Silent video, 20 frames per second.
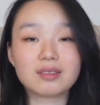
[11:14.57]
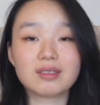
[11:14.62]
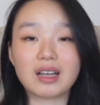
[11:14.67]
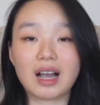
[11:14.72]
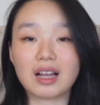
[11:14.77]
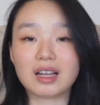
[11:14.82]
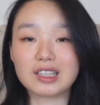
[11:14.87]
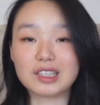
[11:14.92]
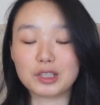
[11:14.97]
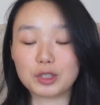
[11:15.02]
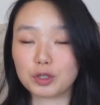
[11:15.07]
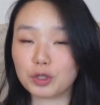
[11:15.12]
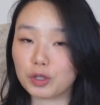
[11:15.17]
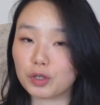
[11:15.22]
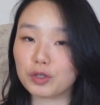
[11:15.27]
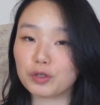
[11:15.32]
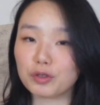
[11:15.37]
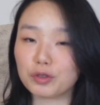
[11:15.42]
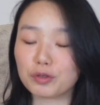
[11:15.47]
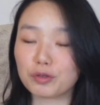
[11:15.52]
kind of
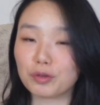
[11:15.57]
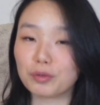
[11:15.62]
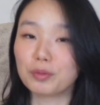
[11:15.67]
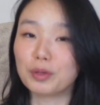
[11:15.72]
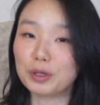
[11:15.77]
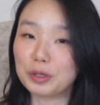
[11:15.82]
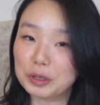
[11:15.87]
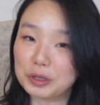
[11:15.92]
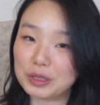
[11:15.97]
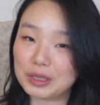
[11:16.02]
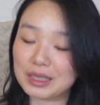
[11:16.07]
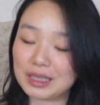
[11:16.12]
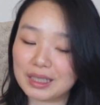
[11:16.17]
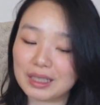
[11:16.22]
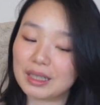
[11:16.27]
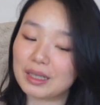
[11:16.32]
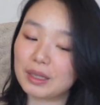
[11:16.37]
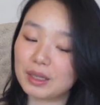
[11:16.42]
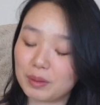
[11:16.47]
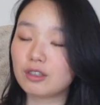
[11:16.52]
deter you from purchasing
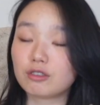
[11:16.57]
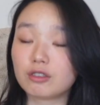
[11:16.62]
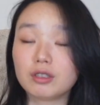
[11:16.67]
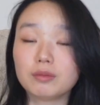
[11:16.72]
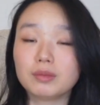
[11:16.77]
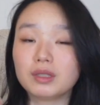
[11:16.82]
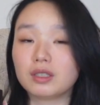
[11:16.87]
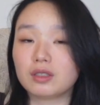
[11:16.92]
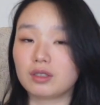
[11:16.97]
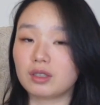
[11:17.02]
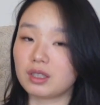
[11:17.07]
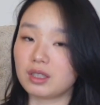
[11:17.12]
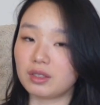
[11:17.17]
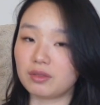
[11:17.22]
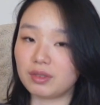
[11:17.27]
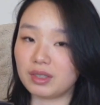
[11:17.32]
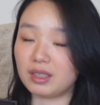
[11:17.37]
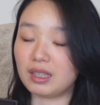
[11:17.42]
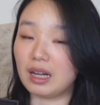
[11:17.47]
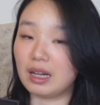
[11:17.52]
it. From the look
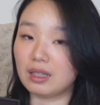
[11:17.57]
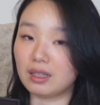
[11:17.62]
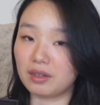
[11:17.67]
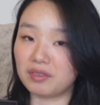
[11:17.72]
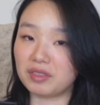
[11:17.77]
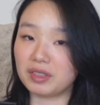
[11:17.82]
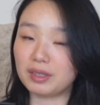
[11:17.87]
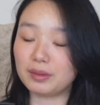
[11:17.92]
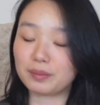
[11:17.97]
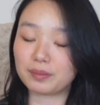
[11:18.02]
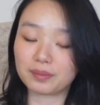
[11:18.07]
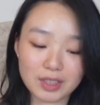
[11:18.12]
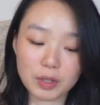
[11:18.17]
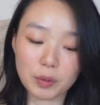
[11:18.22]
of it, I love it.